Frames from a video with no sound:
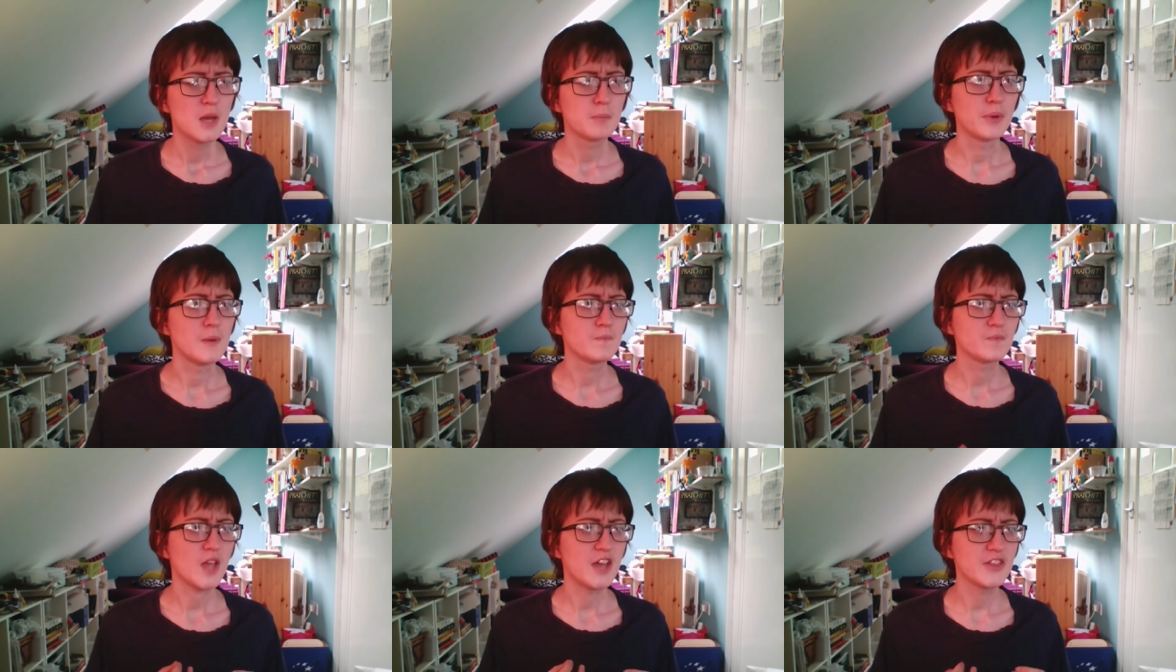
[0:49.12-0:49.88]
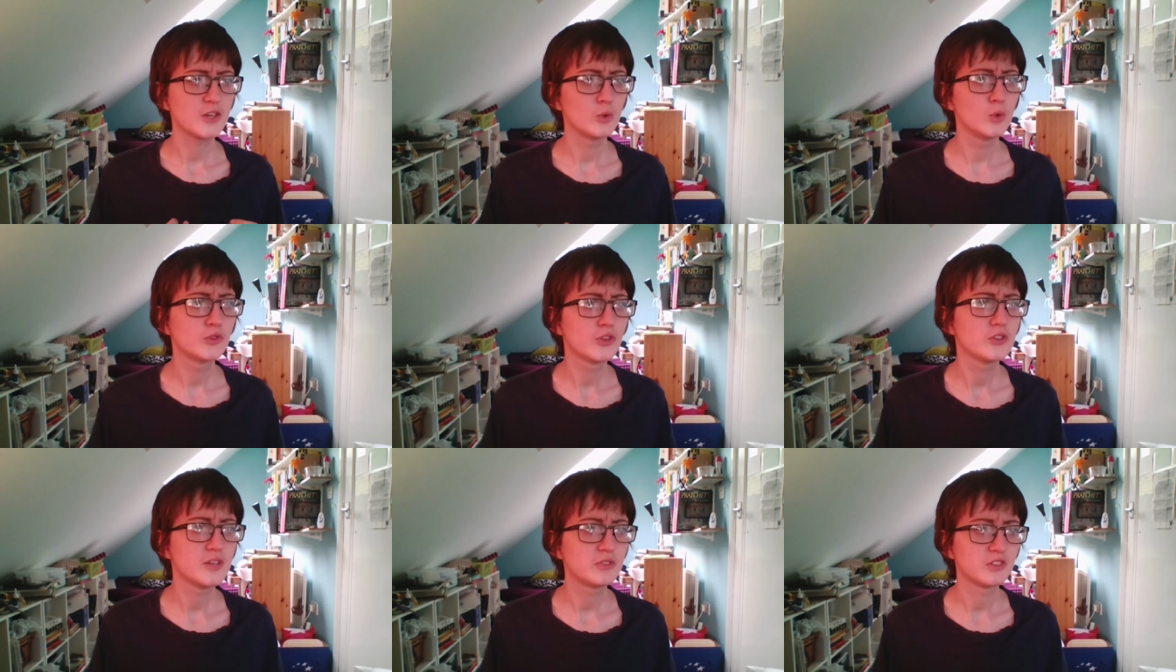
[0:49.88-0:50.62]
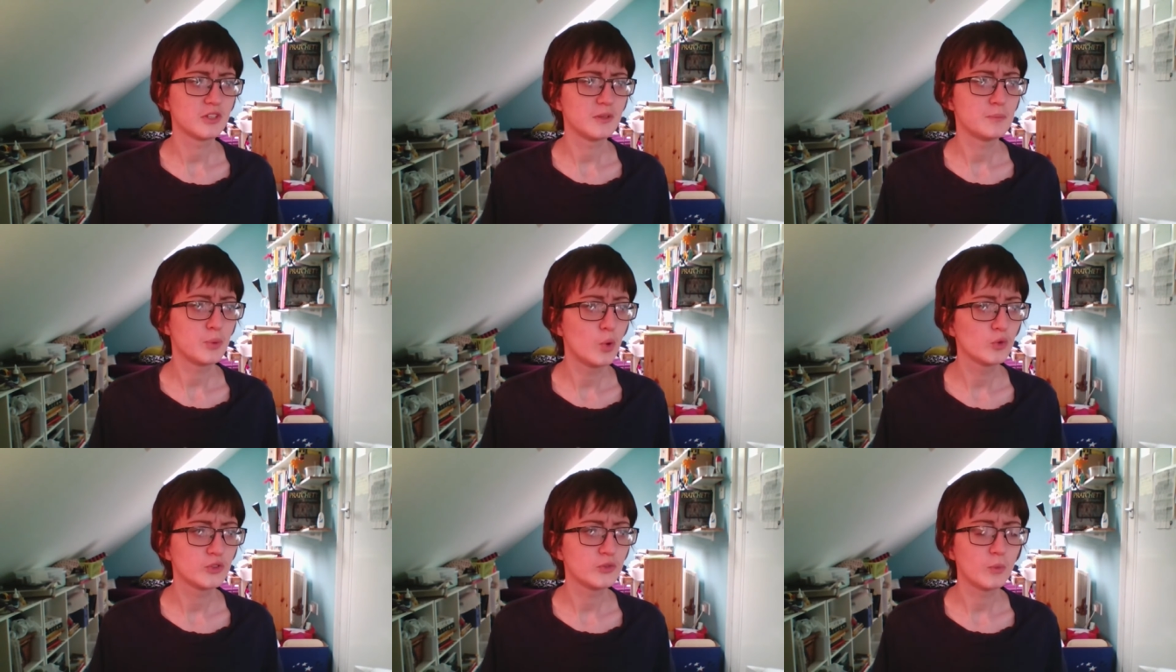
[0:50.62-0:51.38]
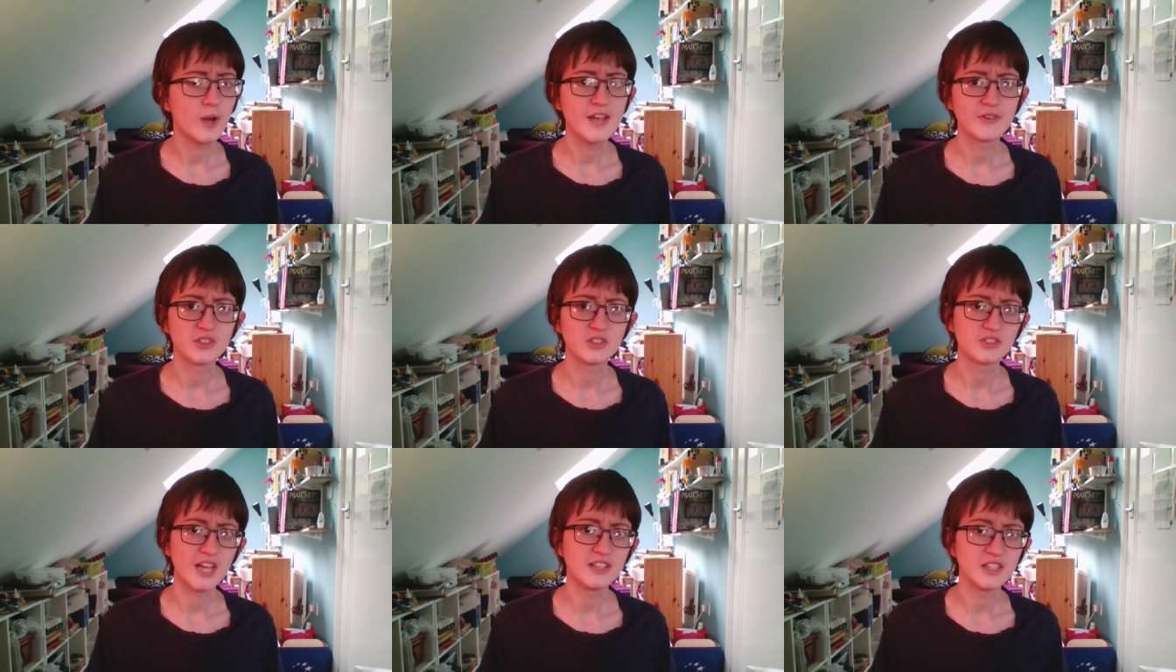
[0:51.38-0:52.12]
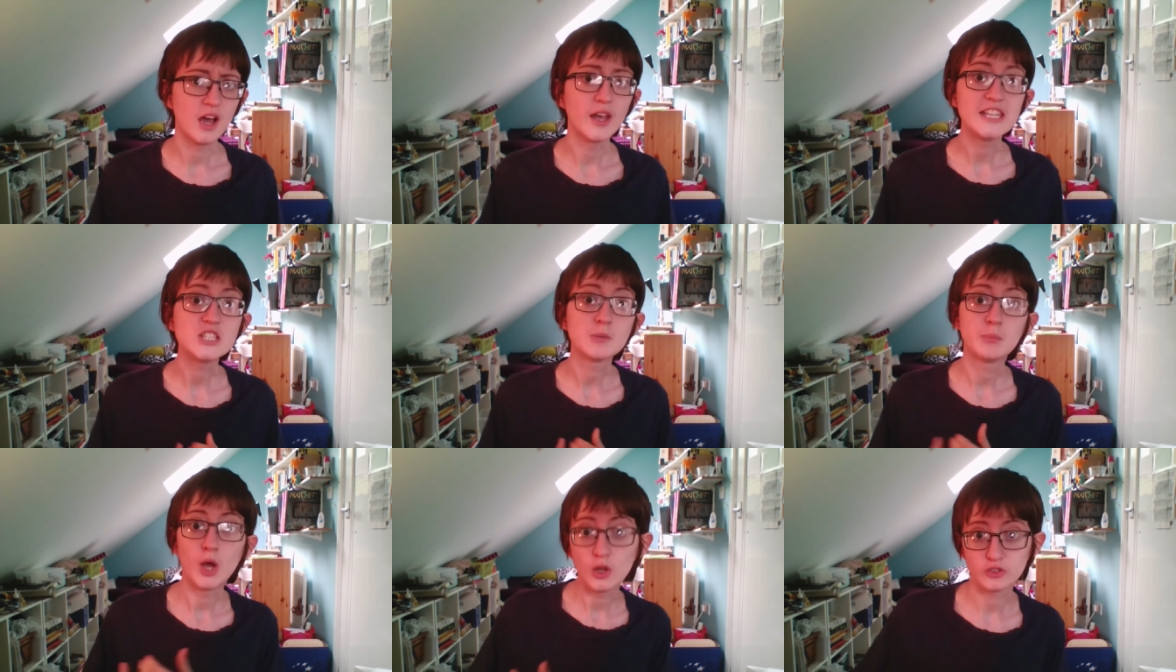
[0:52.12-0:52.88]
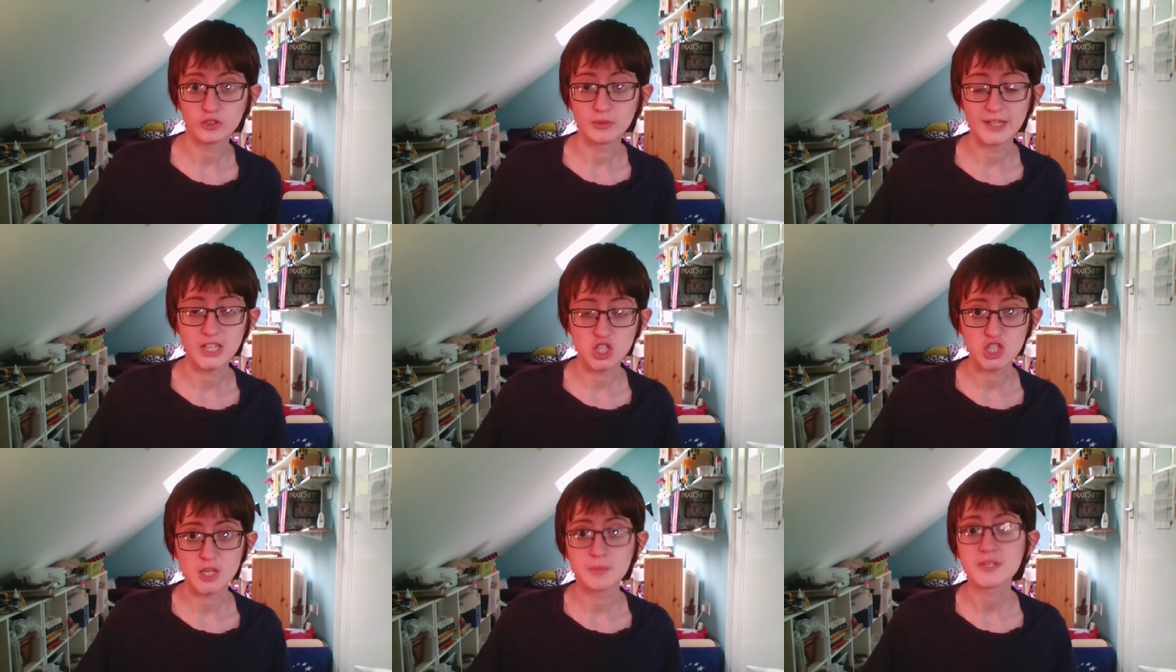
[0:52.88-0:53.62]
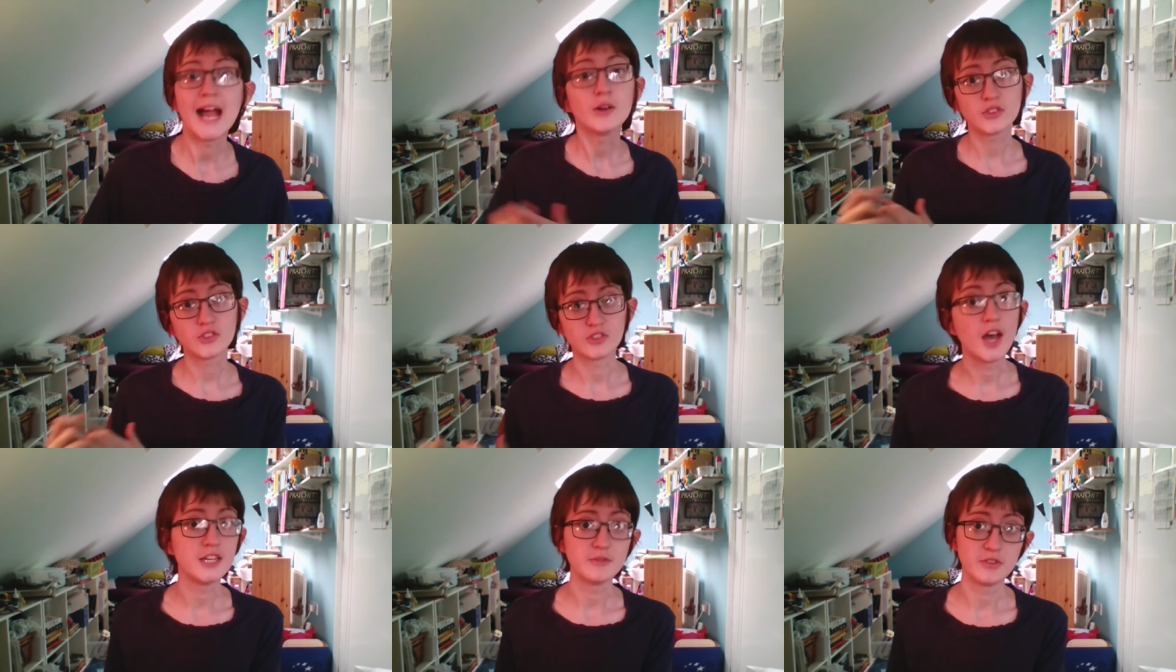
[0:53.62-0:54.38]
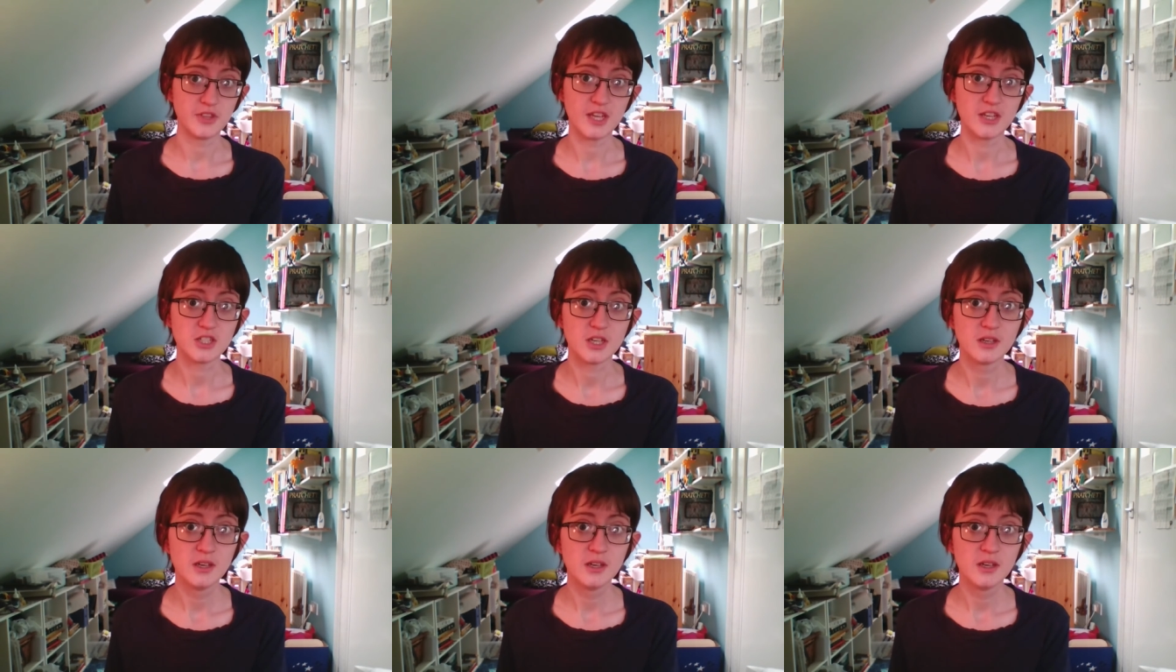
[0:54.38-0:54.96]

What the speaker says: but I think it also gives us an important way of understanding our interpersonal relationships outside of the theatre.